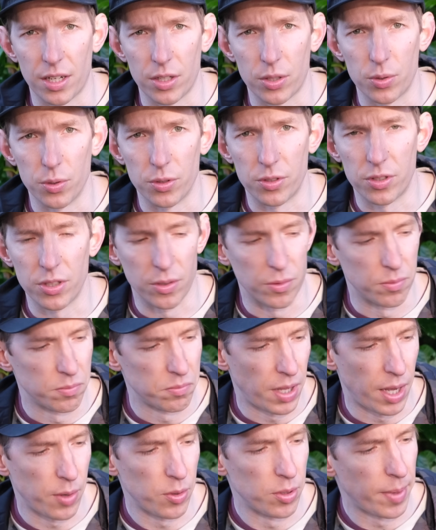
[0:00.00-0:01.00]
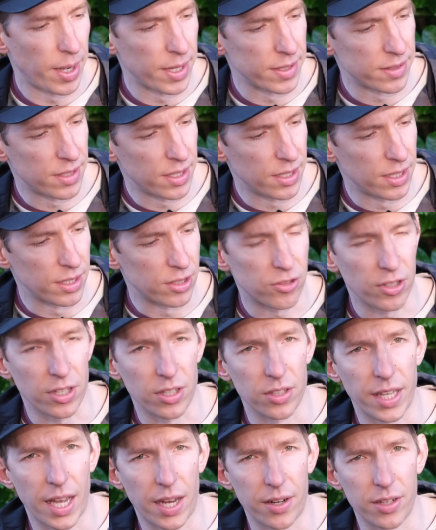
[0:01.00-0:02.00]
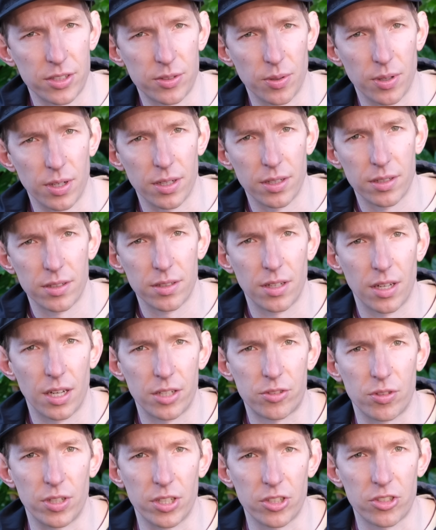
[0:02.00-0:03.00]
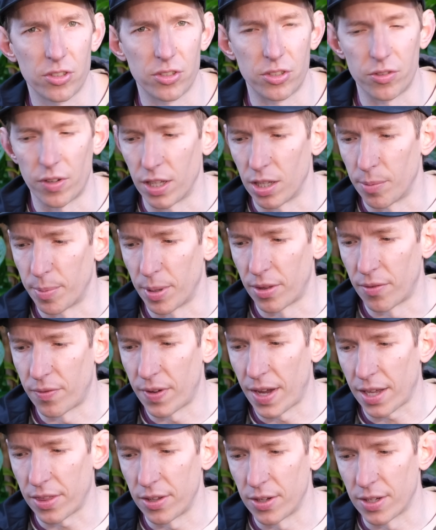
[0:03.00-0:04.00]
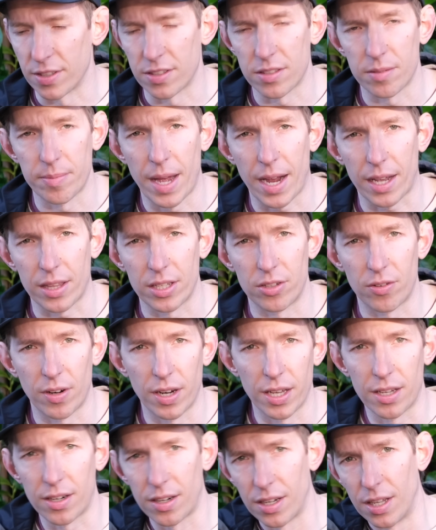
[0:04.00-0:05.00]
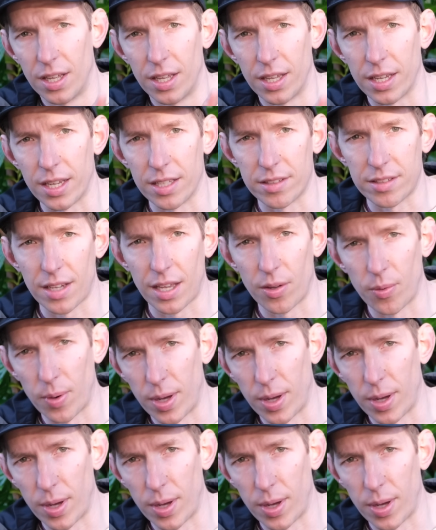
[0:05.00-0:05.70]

of cool too. I wouldn't mind seeing it trickle down into a traditional derailleur, but the fact that you can smack the derailleur, gets out of the